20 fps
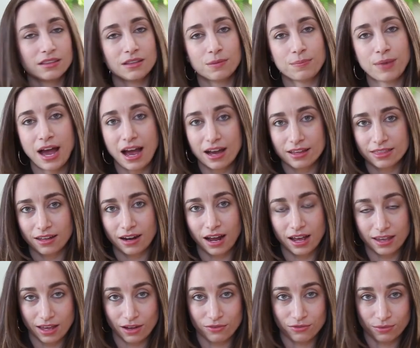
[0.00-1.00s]
the pack that
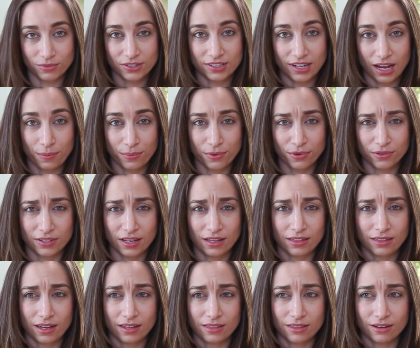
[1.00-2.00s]
I get from Staples, I
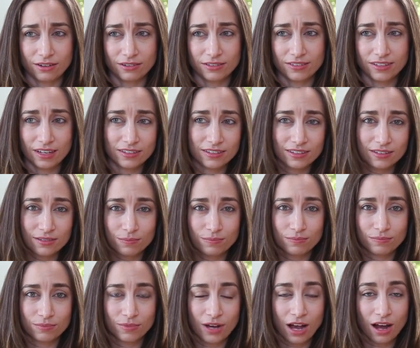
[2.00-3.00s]
think there are six
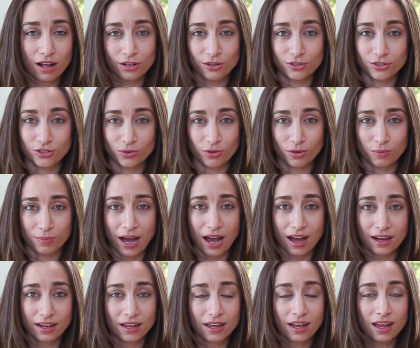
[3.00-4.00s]
colors to a
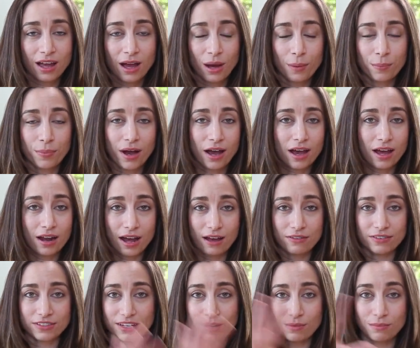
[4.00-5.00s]
pack, but
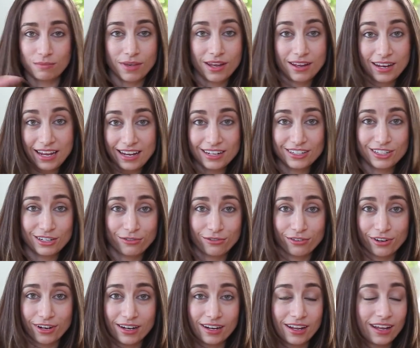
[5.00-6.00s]
I've seen many
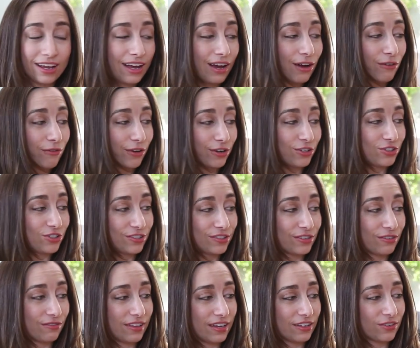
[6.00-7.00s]
different versions
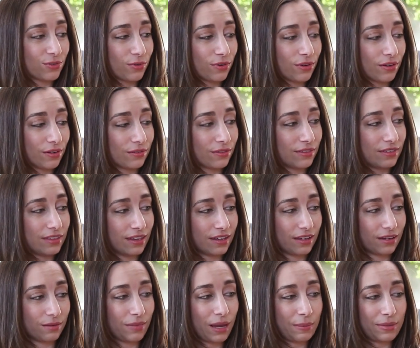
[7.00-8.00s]
of this where
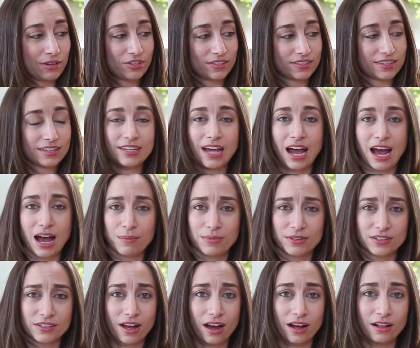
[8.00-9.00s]
the maybe just the tab
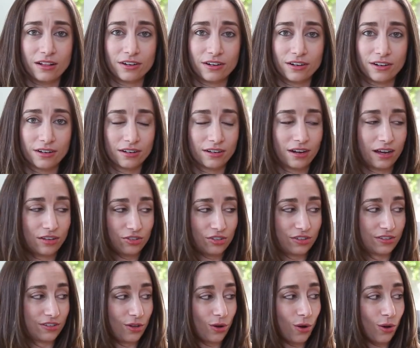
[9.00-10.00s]
is colored, not
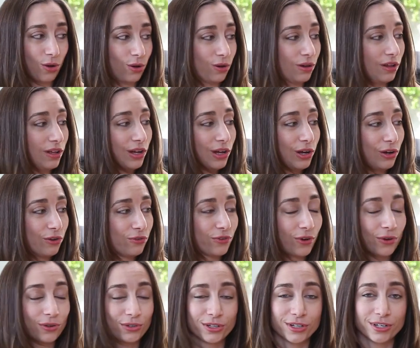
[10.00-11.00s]
just the whole
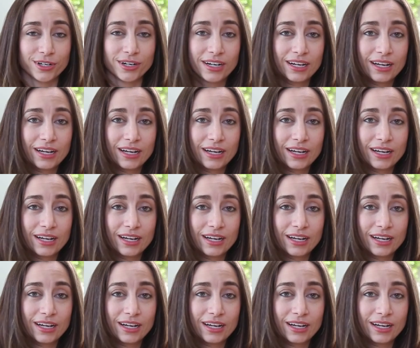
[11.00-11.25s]
folder.